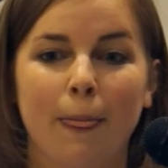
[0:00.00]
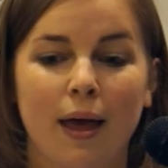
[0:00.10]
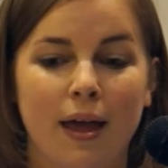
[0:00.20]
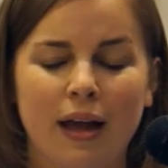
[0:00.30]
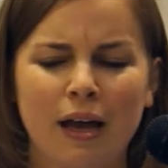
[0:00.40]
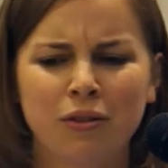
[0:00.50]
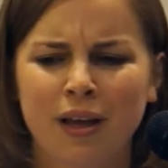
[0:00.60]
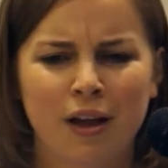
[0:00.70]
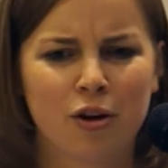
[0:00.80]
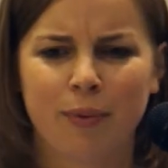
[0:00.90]
And I don't
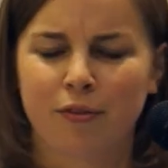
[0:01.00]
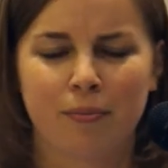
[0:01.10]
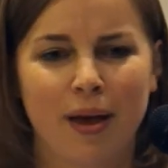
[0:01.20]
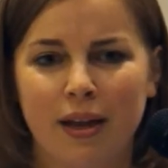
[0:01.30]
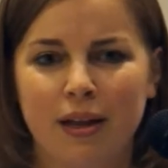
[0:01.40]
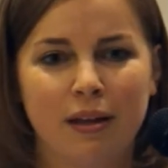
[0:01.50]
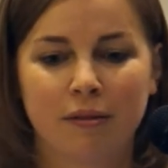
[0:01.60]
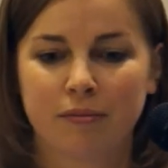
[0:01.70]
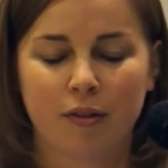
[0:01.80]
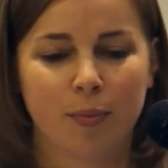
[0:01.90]
think I heard back from any
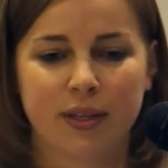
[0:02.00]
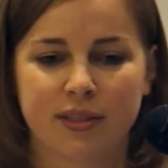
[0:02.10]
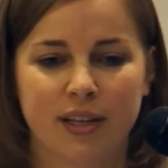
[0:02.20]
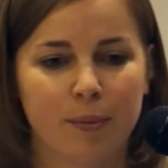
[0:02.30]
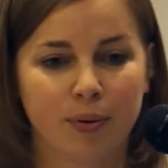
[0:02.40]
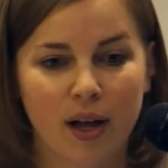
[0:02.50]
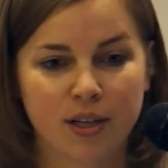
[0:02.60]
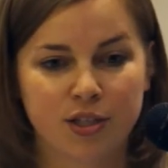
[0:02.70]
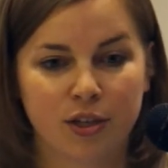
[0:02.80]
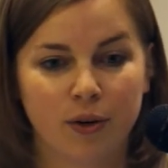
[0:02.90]
of the places I
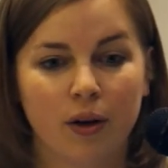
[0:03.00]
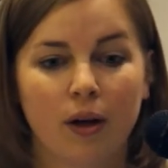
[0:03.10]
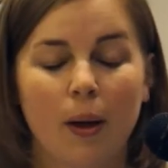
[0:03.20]
applied to.